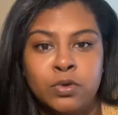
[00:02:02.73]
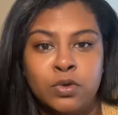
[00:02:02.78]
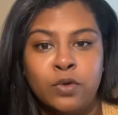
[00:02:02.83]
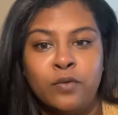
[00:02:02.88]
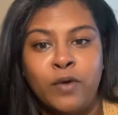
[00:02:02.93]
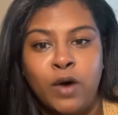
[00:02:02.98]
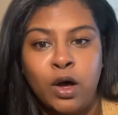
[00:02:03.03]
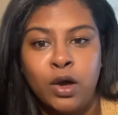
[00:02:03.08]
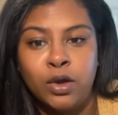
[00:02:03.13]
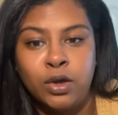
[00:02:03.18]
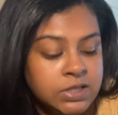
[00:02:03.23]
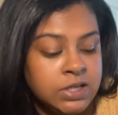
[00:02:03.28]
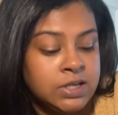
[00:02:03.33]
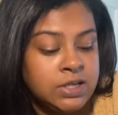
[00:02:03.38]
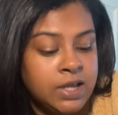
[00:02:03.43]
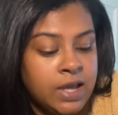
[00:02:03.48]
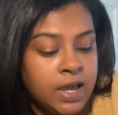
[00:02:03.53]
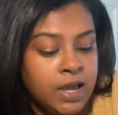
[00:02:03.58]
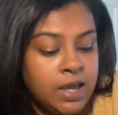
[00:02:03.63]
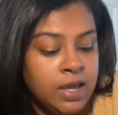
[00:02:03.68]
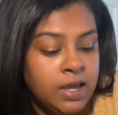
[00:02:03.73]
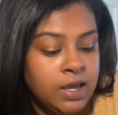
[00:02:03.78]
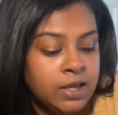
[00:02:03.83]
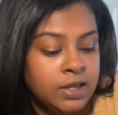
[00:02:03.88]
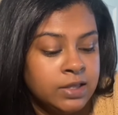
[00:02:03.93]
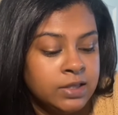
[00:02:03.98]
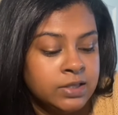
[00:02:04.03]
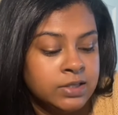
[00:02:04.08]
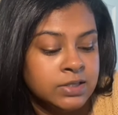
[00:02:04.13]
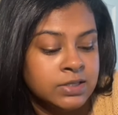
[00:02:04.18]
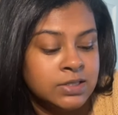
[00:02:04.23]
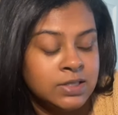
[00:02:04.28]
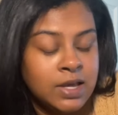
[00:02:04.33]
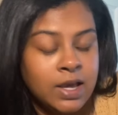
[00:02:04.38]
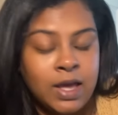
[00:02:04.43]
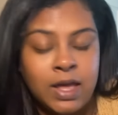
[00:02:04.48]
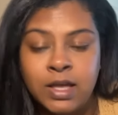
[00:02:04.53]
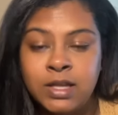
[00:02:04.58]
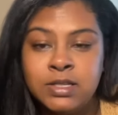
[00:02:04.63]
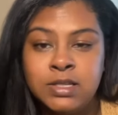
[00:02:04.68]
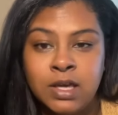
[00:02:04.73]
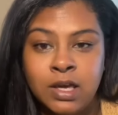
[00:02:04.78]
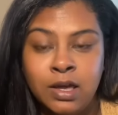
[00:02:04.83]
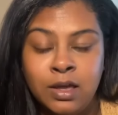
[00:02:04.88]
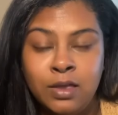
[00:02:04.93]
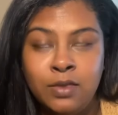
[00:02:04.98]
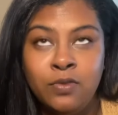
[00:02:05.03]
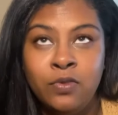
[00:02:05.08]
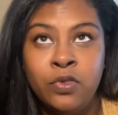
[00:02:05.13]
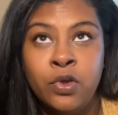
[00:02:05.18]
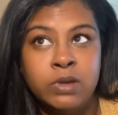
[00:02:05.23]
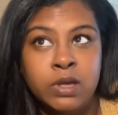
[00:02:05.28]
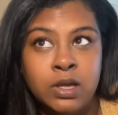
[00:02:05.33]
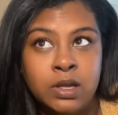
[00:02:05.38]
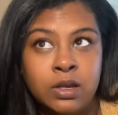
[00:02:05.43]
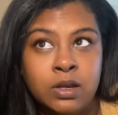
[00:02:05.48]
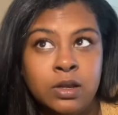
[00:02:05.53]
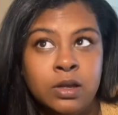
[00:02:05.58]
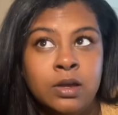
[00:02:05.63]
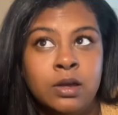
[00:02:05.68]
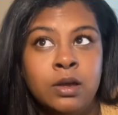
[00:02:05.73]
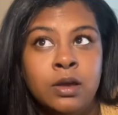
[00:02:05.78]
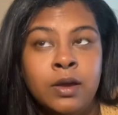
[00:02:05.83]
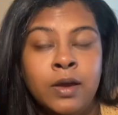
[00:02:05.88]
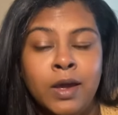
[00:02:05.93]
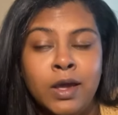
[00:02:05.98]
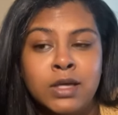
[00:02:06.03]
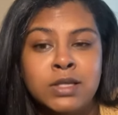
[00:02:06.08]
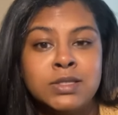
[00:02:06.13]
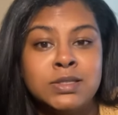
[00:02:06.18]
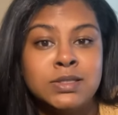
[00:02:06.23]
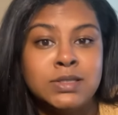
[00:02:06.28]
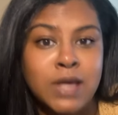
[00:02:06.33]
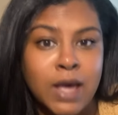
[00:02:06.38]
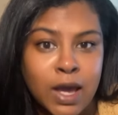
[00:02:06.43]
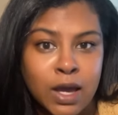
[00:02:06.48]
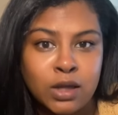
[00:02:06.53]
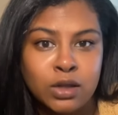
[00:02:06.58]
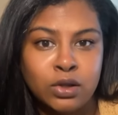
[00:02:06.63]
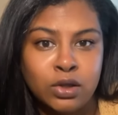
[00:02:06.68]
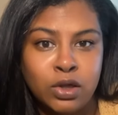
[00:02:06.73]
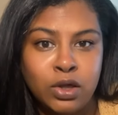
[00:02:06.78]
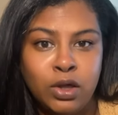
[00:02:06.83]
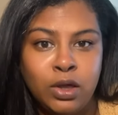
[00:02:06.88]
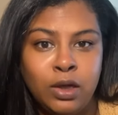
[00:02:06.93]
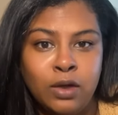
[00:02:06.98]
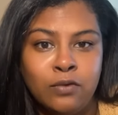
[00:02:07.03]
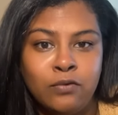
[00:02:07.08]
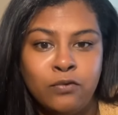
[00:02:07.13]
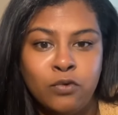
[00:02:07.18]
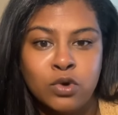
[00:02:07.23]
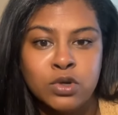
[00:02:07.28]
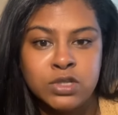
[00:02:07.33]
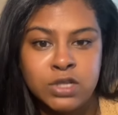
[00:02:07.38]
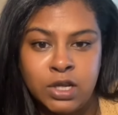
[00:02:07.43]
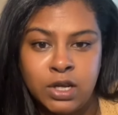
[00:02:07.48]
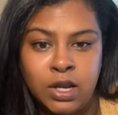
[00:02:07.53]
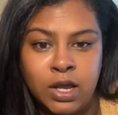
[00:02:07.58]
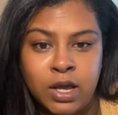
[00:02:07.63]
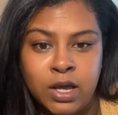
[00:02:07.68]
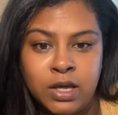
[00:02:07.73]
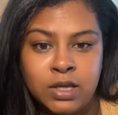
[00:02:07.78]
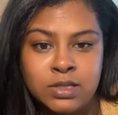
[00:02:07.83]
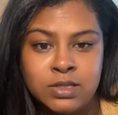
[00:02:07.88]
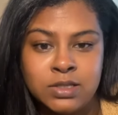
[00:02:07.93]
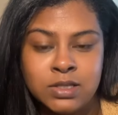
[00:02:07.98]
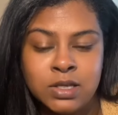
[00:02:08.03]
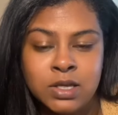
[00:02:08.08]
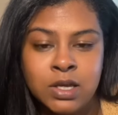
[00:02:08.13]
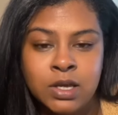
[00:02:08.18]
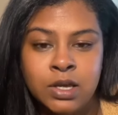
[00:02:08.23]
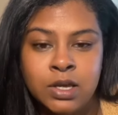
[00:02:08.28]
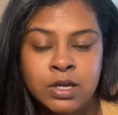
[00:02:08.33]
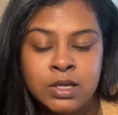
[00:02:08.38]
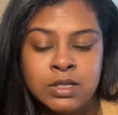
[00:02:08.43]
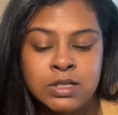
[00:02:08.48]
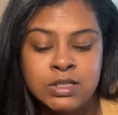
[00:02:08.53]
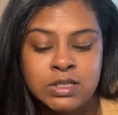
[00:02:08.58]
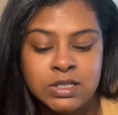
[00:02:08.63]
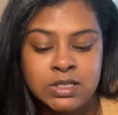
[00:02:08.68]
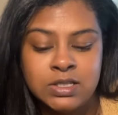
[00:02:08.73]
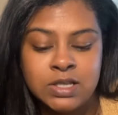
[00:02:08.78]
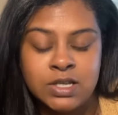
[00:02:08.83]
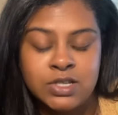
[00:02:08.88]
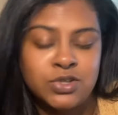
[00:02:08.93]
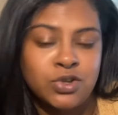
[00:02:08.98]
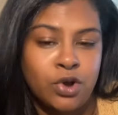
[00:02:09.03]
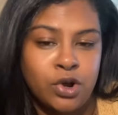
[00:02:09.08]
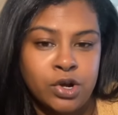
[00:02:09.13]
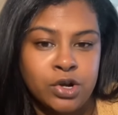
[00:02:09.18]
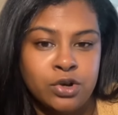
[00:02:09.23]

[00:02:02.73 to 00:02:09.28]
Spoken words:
the volume. Today is the 18th. In exactly 14 days since I started